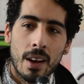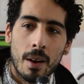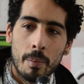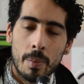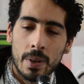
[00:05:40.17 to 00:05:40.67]

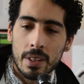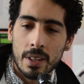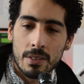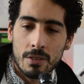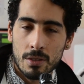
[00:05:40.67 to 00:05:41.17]
but
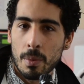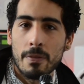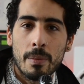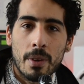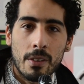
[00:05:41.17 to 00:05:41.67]
some of
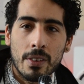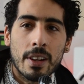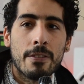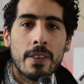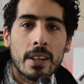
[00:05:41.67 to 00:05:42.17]
them are really
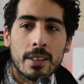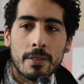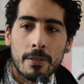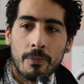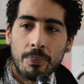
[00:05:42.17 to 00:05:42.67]

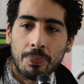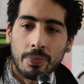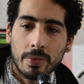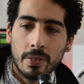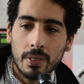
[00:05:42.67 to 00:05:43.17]
effective.
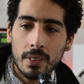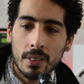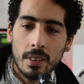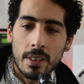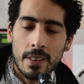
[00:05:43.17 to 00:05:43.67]

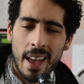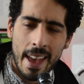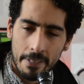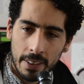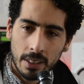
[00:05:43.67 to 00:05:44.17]
The
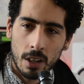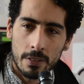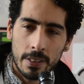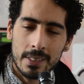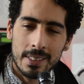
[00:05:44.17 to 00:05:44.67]
effect
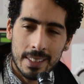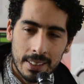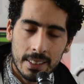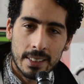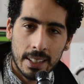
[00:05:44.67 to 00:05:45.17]
of
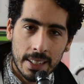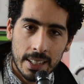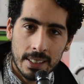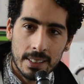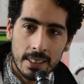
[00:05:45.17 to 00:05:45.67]
extended
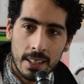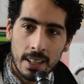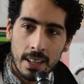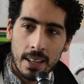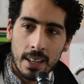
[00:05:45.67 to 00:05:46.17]
techniques,
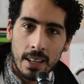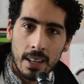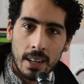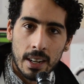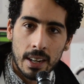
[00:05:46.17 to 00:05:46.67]

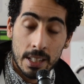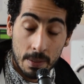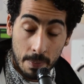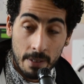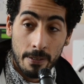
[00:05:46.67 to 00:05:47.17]
it's
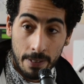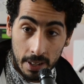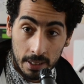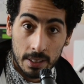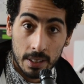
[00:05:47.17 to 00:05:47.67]
been
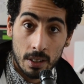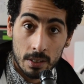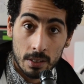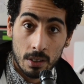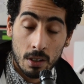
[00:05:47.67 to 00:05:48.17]
felt
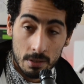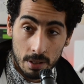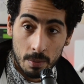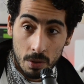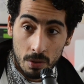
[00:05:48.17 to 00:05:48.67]
on
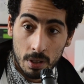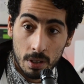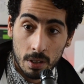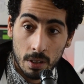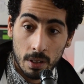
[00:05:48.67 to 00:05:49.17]
concert music
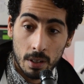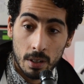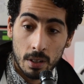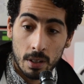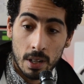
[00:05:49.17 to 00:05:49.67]

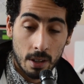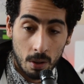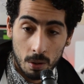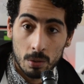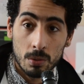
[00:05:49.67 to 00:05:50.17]
as a
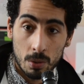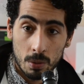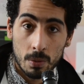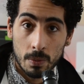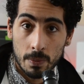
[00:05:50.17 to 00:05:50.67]
whole too.